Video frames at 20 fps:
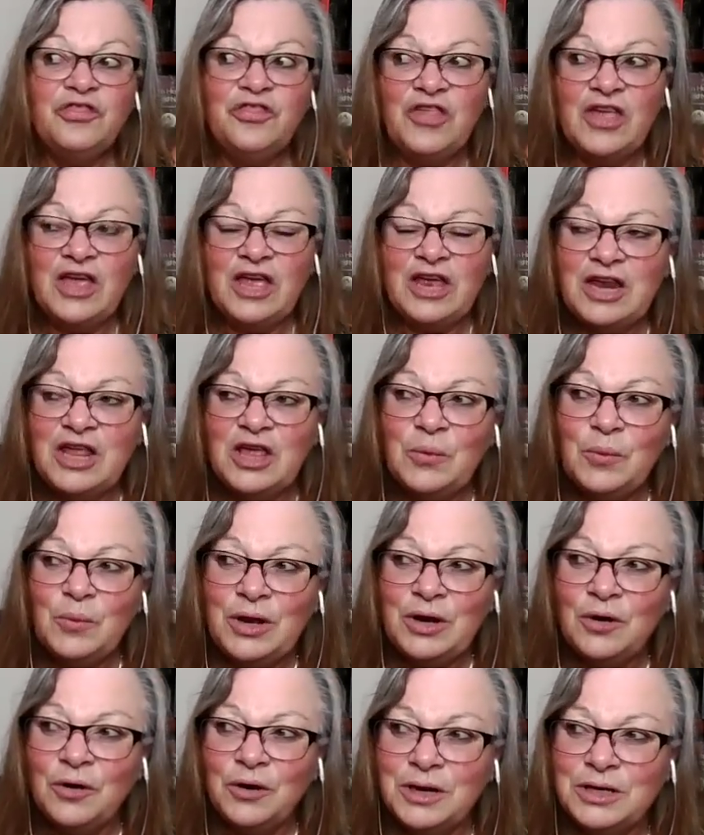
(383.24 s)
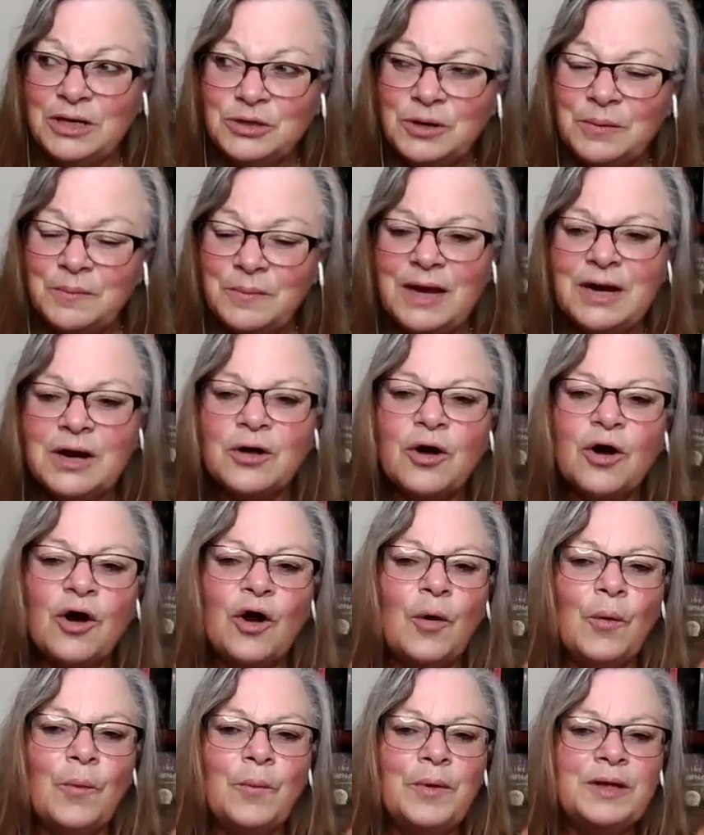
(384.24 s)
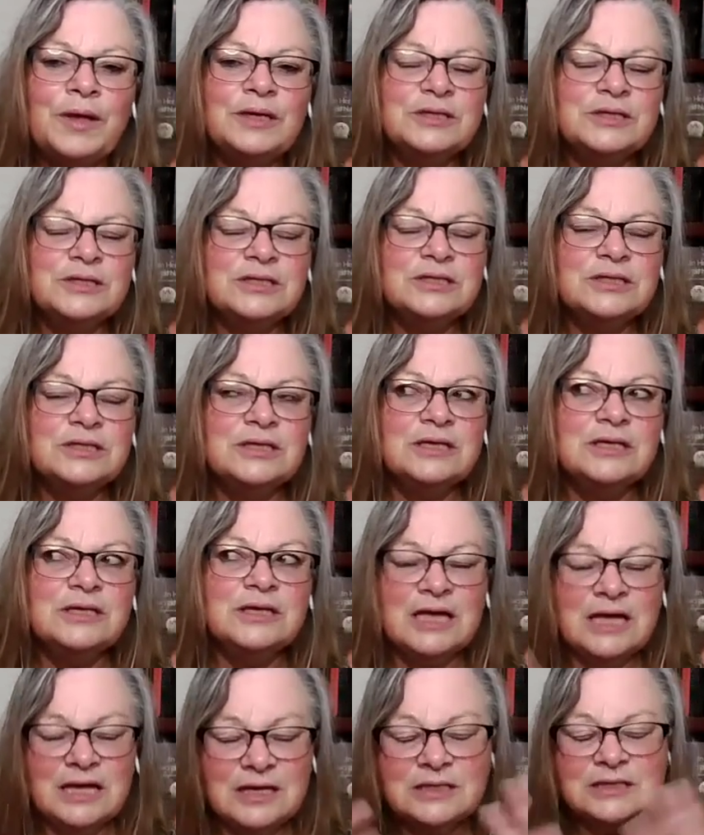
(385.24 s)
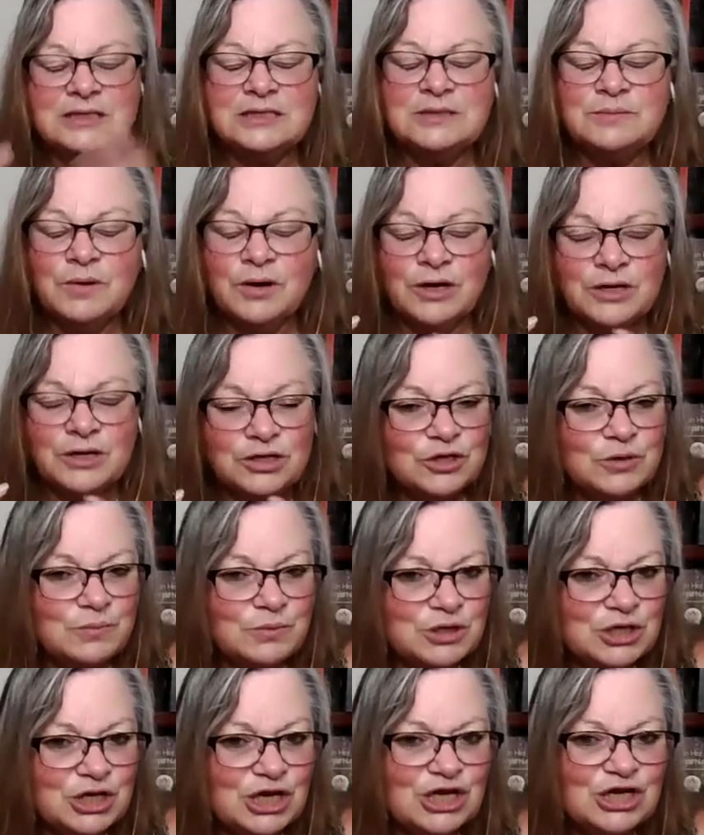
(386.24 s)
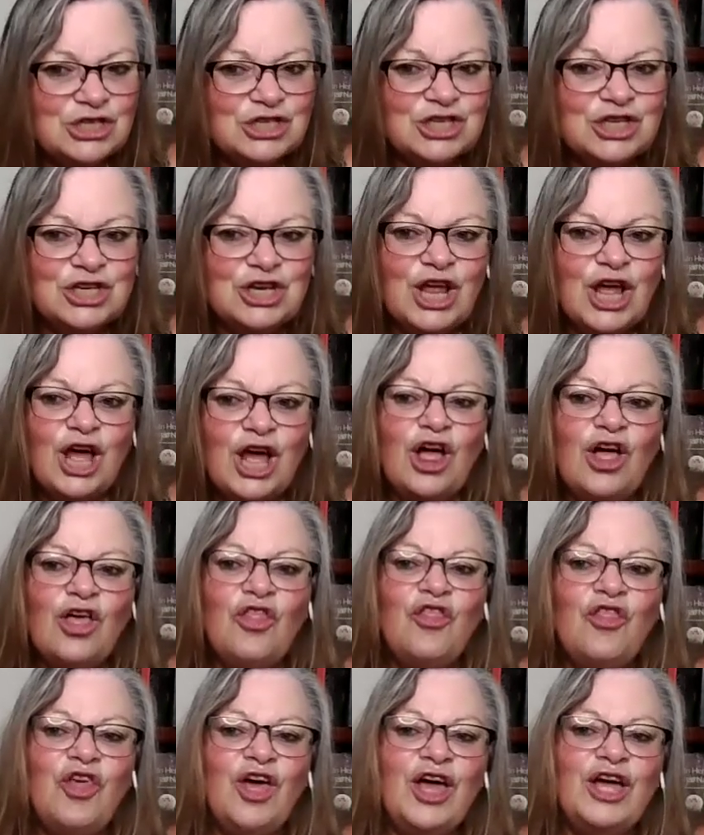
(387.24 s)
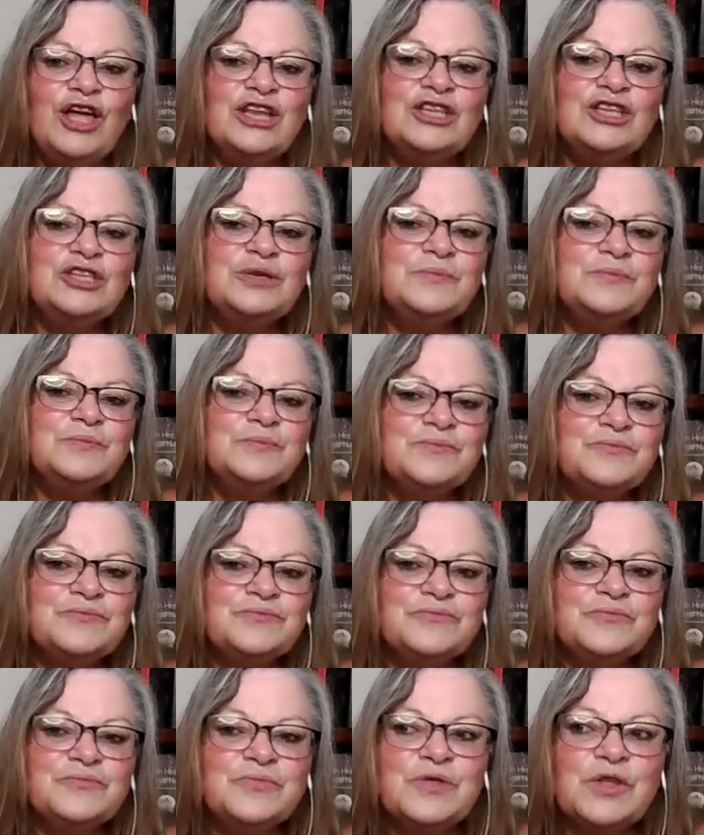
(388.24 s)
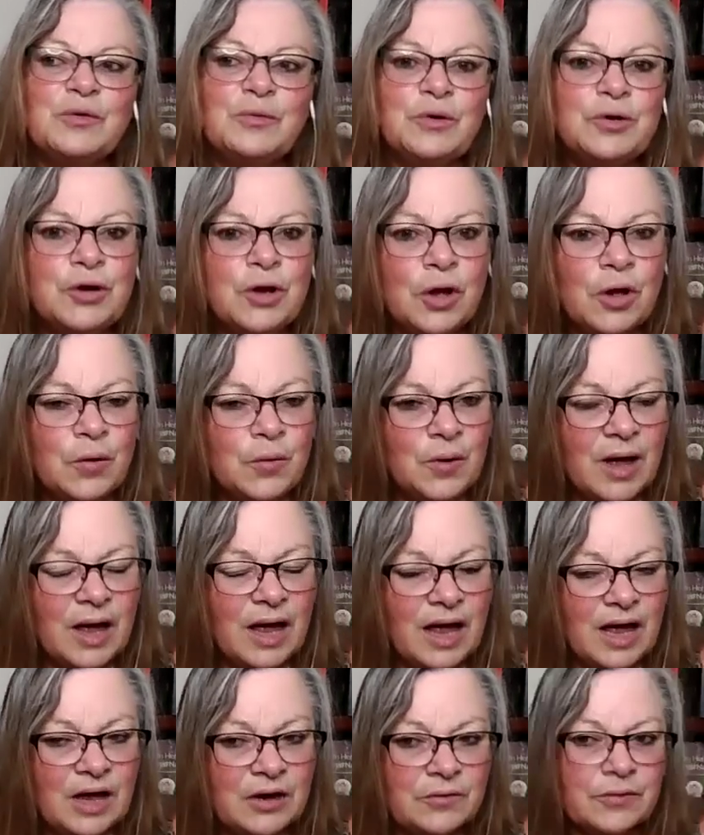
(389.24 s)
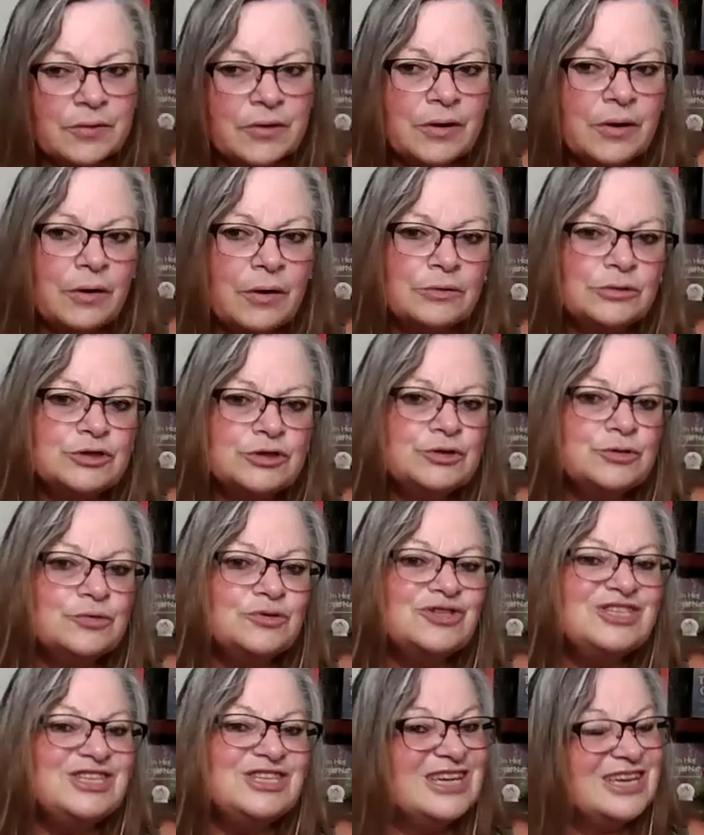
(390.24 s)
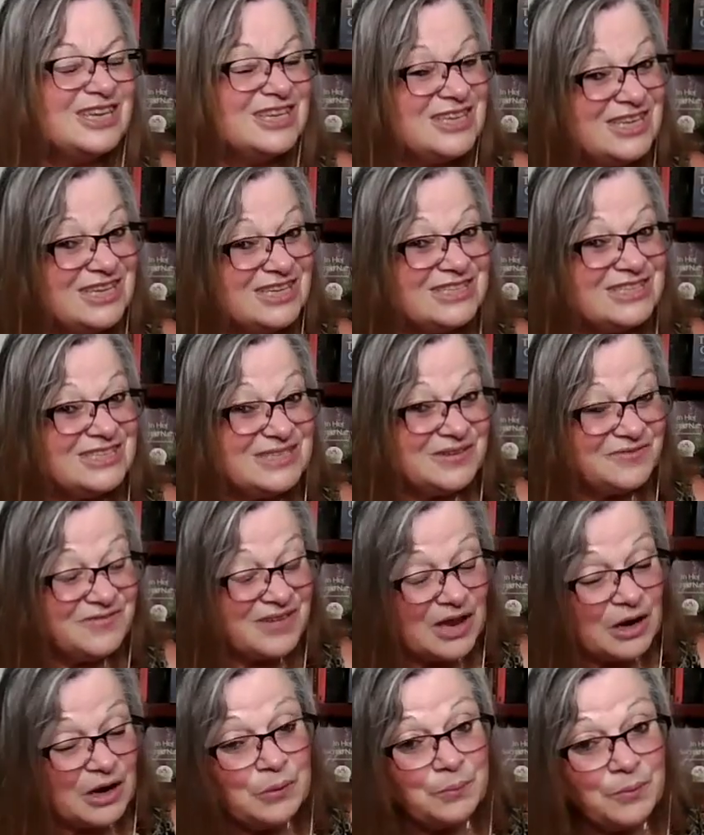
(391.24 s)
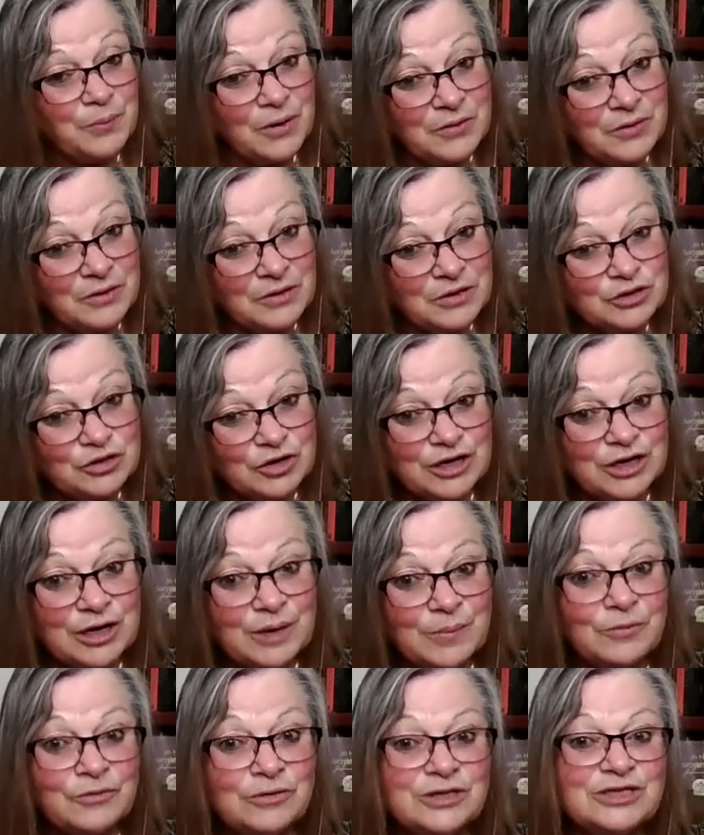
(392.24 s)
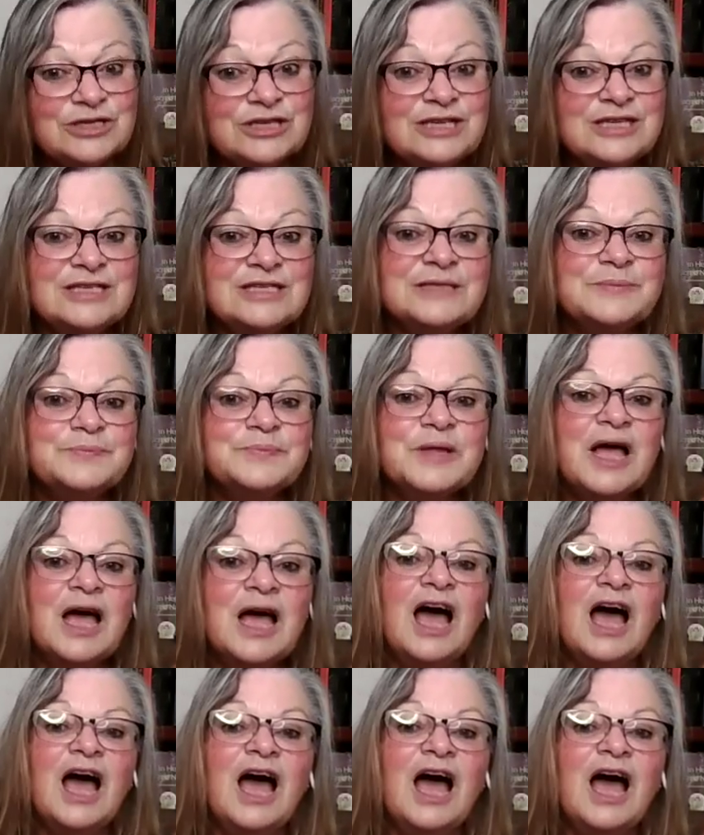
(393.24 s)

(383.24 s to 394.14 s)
Then he went on and sort of made a comment, and again, this is my interpretation, that there were no agricultural techniques developed by the Australian Aborigines,